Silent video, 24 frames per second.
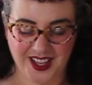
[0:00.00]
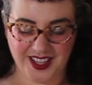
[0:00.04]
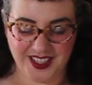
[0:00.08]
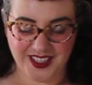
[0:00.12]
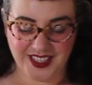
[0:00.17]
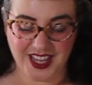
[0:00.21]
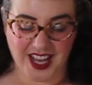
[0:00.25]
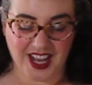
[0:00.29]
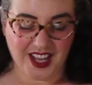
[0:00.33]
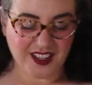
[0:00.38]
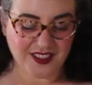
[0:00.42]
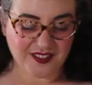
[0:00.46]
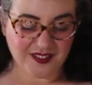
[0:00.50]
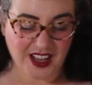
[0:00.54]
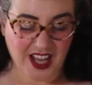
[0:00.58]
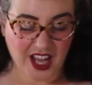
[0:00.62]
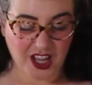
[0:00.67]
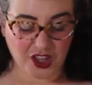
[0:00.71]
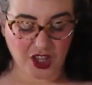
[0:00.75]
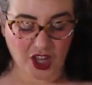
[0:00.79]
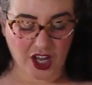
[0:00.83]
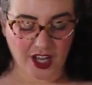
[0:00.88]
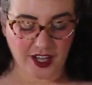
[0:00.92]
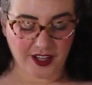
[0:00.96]
Yeah,
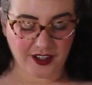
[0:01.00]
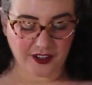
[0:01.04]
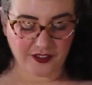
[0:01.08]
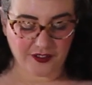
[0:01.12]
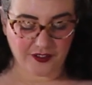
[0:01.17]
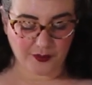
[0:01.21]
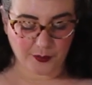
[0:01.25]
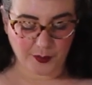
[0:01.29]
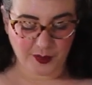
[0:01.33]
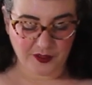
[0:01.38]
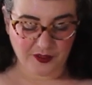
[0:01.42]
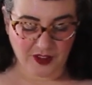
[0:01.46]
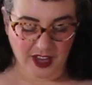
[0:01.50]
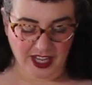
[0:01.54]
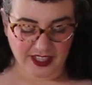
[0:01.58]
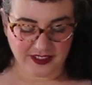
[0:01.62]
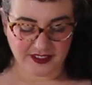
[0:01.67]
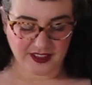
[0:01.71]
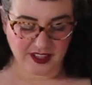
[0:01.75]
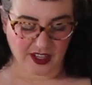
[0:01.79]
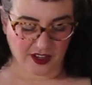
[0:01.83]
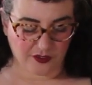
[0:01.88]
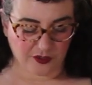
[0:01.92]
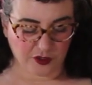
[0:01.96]
we've
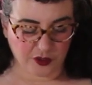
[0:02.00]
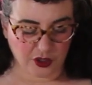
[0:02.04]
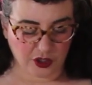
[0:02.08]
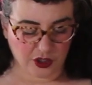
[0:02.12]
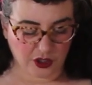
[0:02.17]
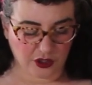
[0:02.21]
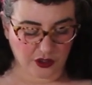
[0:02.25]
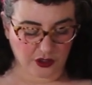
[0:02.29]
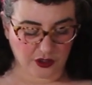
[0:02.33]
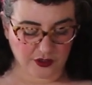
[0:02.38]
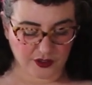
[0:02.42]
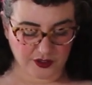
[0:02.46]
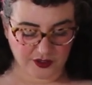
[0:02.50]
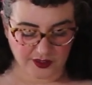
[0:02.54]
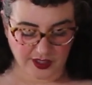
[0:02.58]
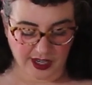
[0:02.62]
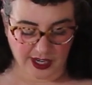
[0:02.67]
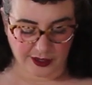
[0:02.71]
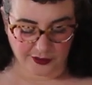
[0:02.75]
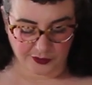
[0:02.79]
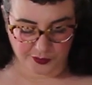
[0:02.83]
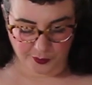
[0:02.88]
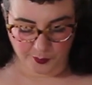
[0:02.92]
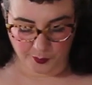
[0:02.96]
had several
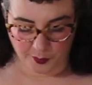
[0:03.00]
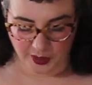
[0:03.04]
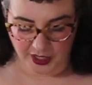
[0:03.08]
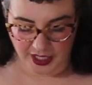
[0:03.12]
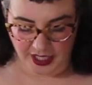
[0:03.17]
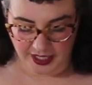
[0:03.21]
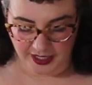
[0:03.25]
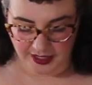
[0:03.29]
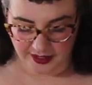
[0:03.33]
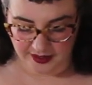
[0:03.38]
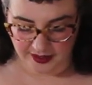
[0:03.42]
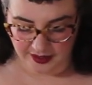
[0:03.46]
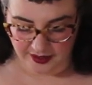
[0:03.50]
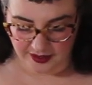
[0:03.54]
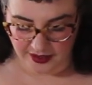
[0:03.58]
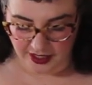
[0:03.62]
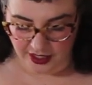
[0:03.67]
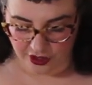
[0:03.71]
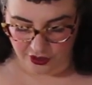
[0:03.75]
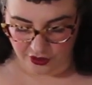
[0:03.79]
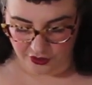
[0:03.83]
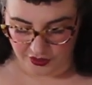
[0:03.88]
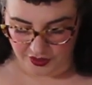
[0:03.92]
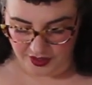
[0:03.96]
styles from What Katie Did
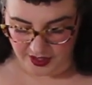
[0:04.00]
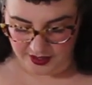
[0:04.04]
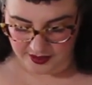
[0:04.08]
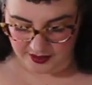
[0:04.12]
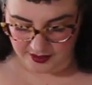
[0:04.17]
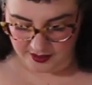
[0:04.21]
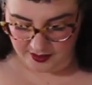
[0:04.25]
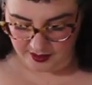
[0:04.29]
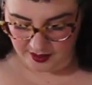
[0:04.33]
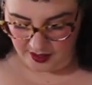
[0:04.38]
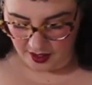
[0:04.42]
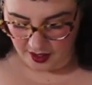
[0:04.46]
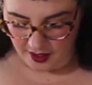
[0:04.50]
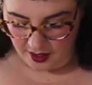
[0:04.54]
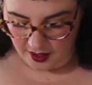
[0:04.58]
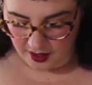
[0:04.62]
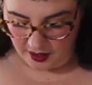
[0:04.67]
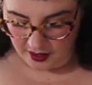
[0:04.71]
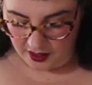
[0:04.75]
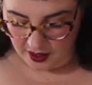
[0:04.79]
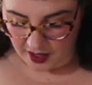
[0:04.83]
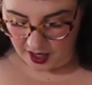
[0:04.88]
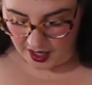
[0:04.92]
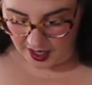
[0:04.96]
that are this
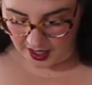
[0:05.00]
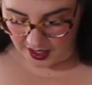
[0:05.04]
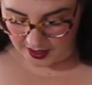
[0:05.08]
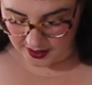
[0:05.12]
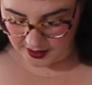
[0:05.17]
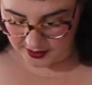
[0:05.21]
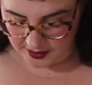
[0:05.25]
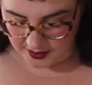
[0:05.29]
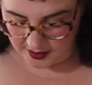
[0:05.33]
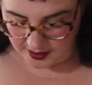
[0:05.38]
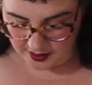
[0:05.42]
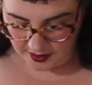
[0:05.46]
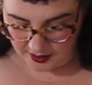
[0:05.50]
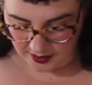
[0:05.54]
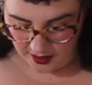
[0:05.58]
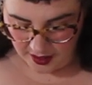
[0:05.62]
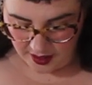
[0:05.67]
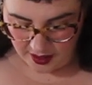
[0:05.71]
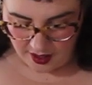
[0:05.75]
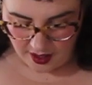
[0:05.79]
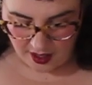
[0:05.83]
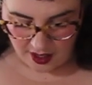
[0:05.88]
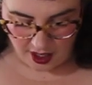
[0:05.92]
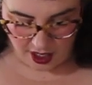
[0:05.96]
cut,
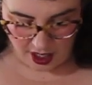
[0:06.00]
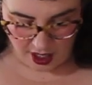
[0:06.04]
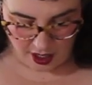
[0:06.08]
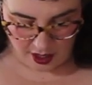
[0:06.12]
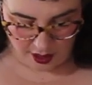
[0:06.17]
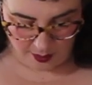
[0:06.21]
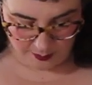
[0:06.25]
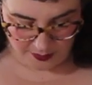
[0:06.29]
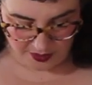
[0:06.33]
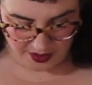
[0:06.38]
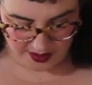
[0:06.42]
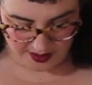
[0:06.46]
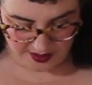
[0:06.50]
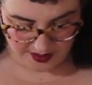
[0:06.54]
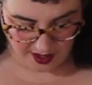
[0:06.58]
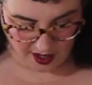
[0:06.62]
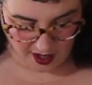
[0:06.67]
this